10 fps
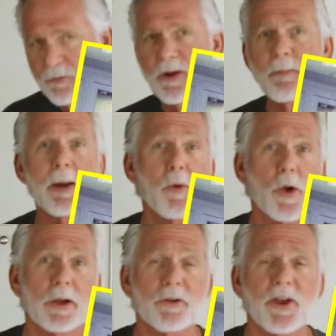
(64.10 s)
of him, I'm
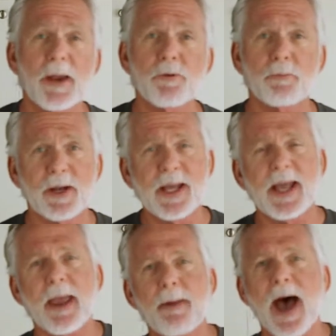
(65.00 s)
wearing this apron. But he
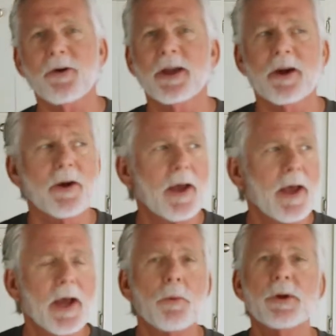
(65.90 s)
came out here
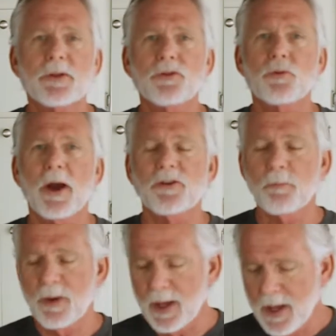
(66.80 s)
with this
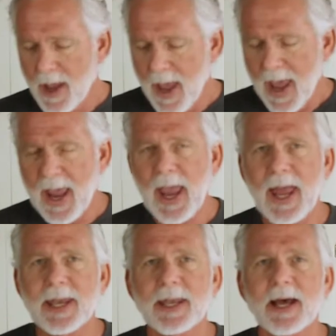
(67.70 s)
recipe,
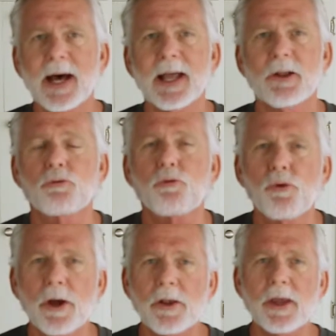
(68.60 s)
and it's
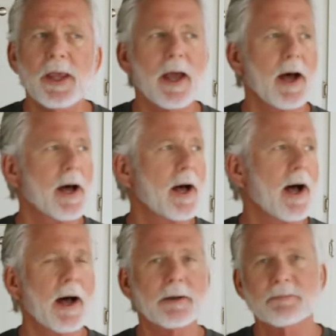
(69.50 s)
really,
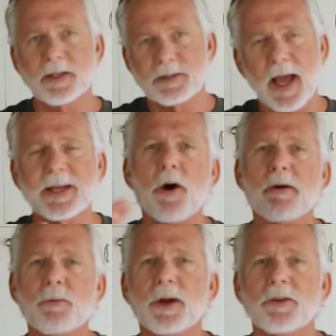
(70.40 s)
I know
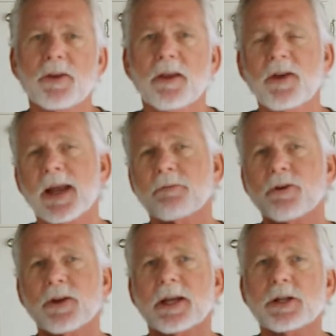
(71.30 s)
everyone is kind of
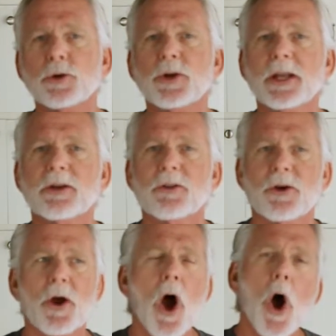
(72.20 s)
really glued into
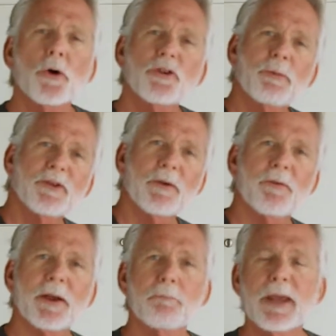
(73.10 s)
their own
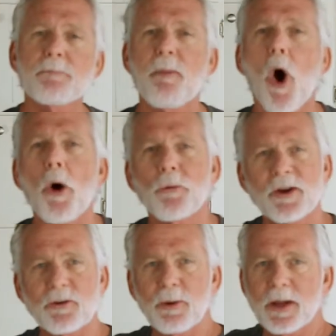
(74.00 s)
specific meatball
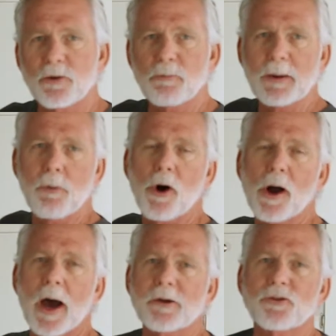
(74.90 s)
recipe, meatball
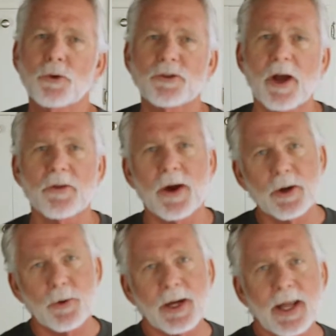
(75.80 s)
connoisseurs out there. I
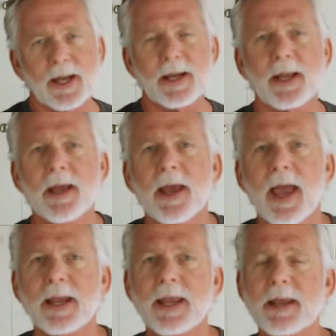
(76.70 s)
don't want to get any
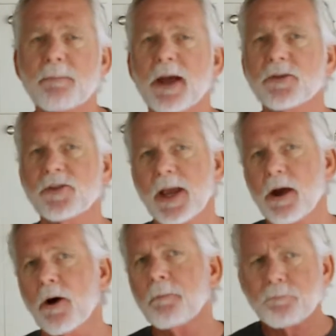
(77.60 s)
emails saying,
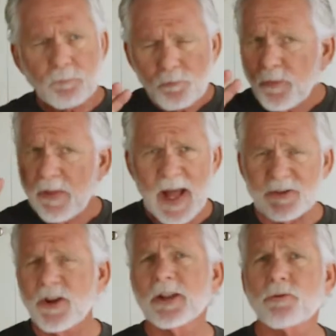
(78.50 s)
oh,
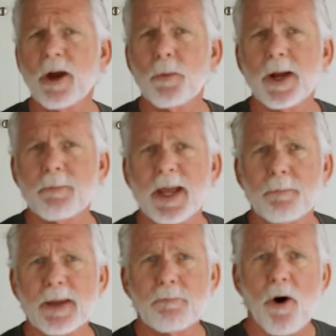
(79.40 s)
that's not the right way to make a
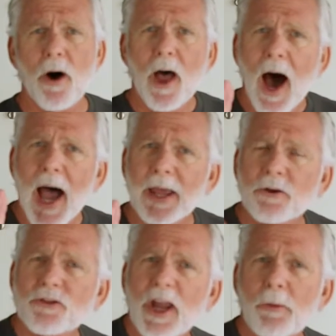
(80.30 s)
meatball. I
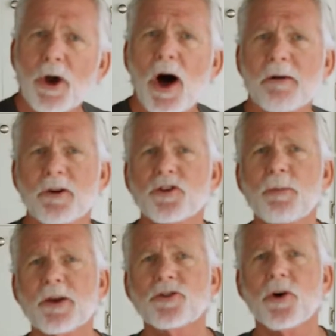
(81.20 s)
understand we all have our
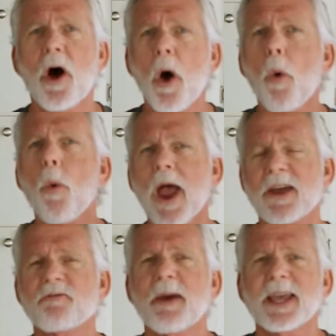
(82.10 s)
special way
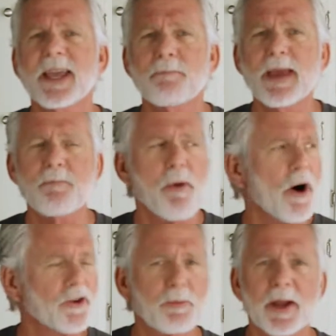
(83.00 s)
of making
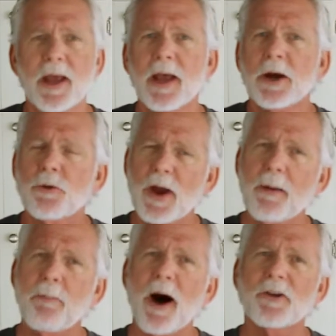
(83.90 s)
meatballs, but
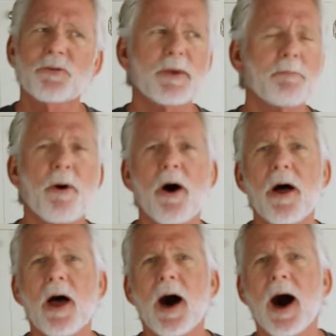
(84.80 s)
Grandpa's
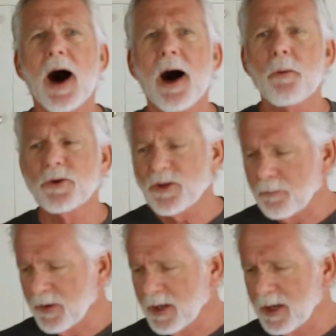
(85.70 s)
meatball was
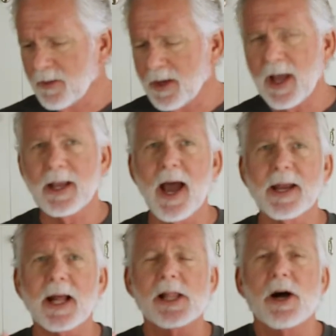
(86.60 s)
something that I
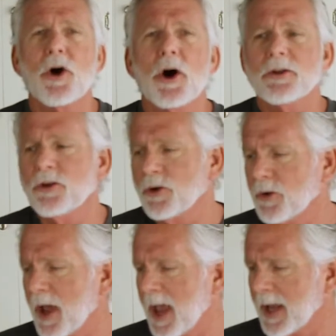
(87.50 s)
kind of clung on
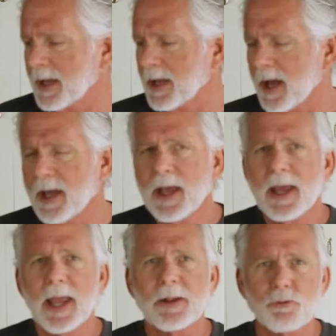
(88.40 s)
to, and
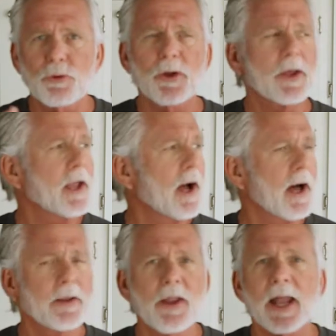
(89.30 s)
it's really
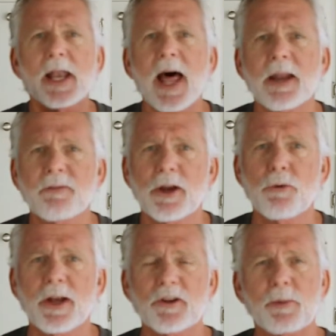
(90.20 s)
not a lot of
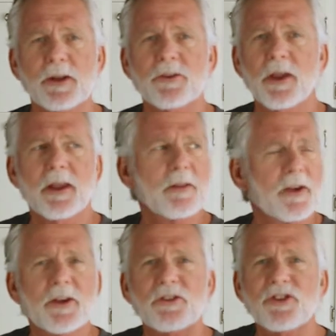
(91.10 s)
ingredients, but
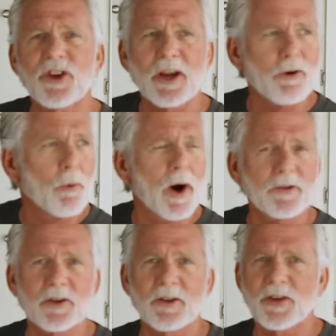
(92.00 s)
his secret
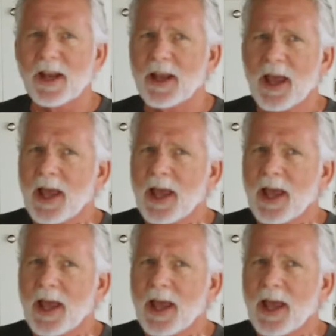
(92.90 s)
was, and he said,